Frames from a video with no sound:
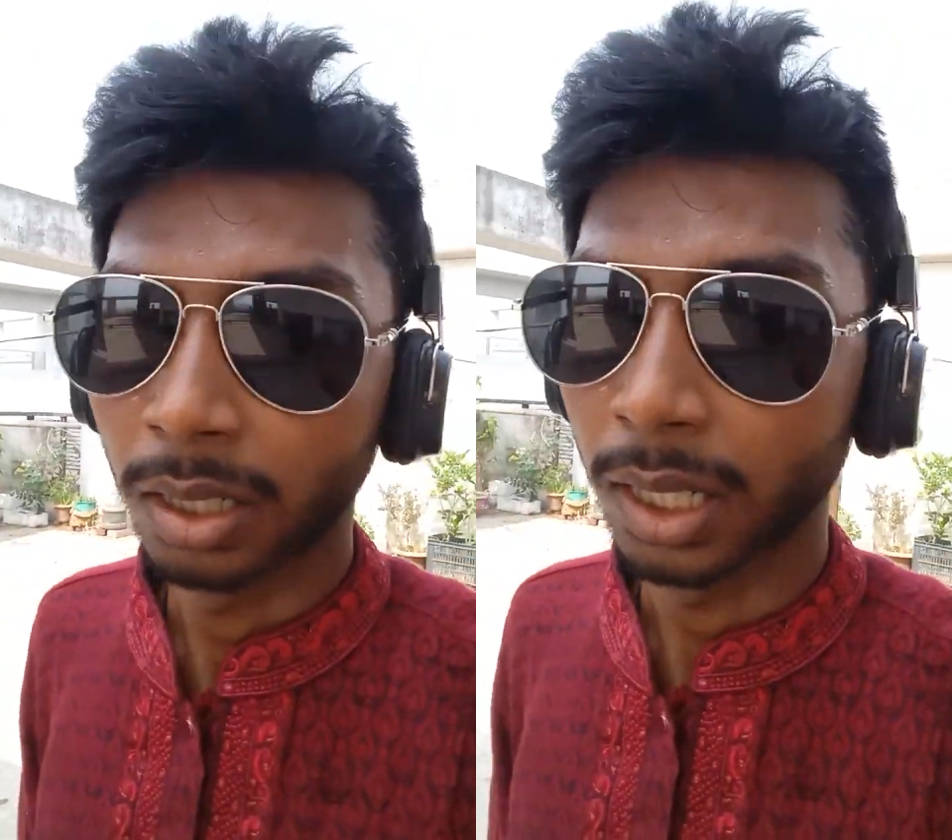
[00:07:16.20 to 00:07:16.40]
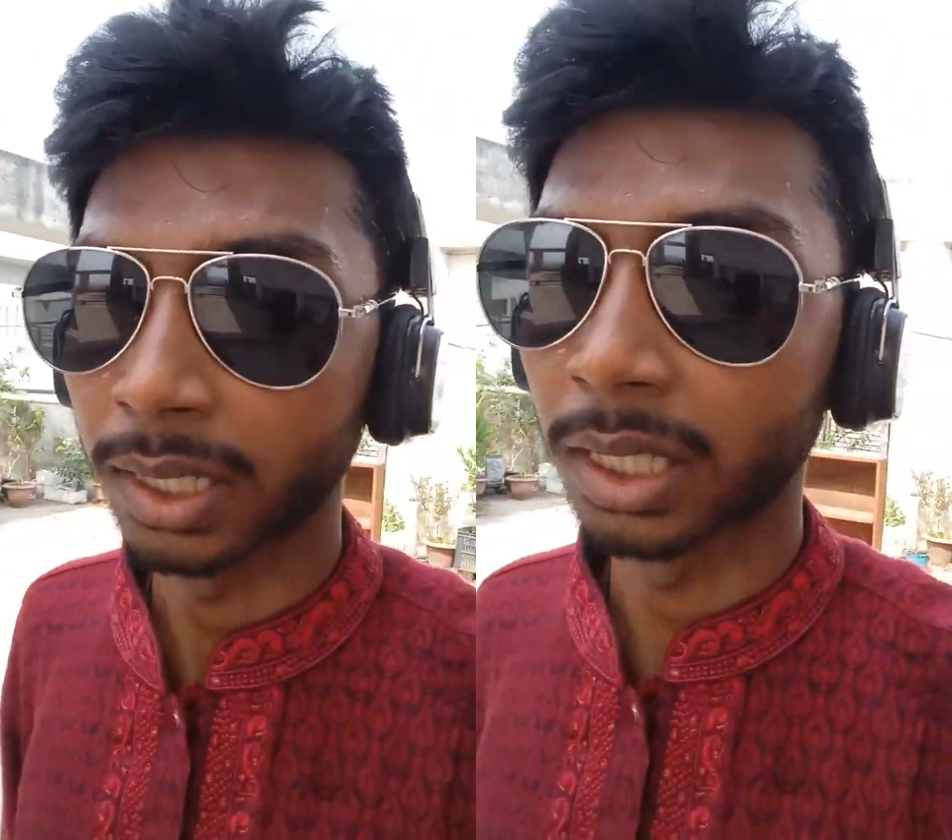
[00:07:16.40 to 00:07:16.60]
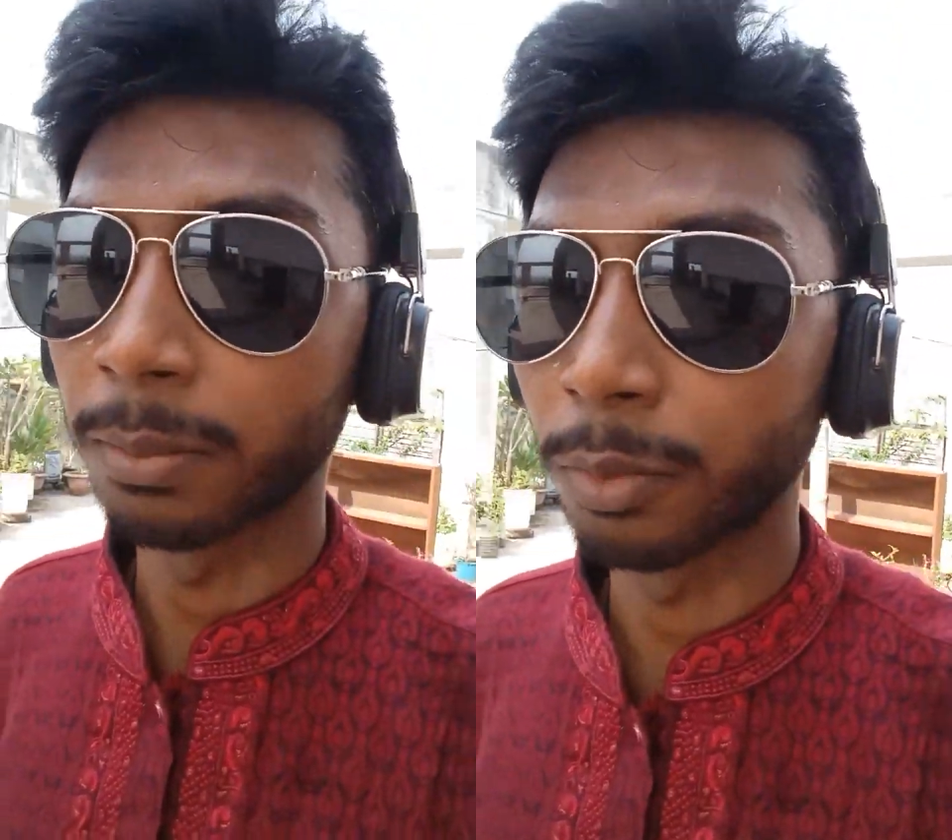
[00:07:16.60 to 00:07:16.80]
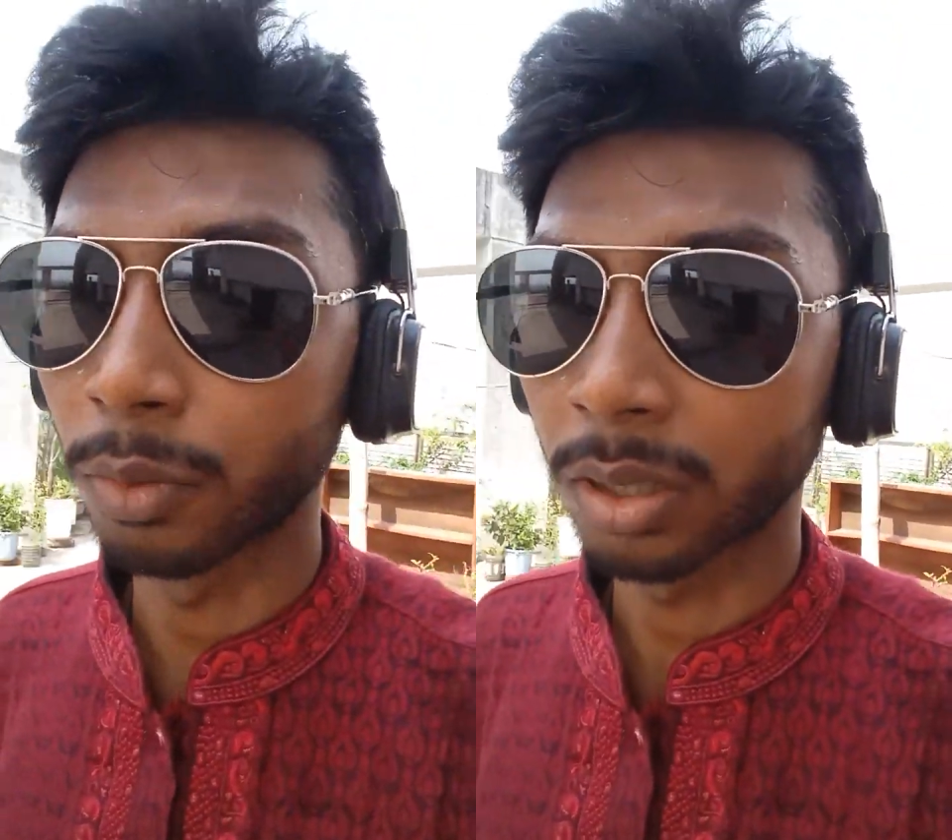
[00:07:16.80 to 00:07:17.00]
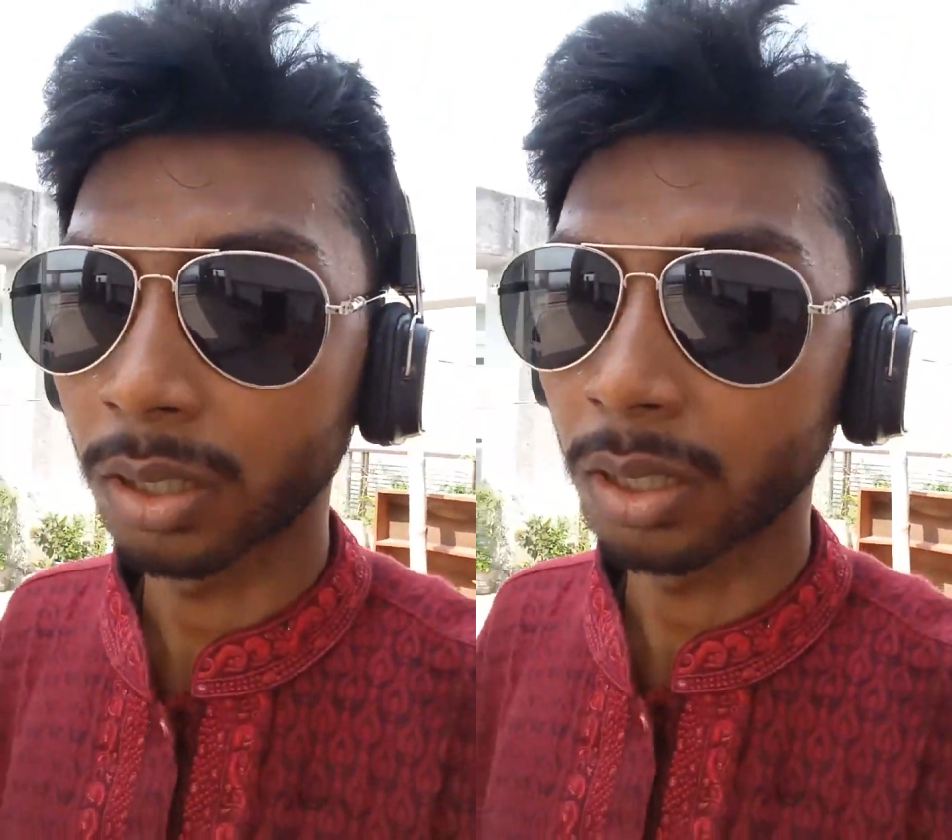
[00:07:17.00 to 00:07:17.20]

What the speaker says: and they put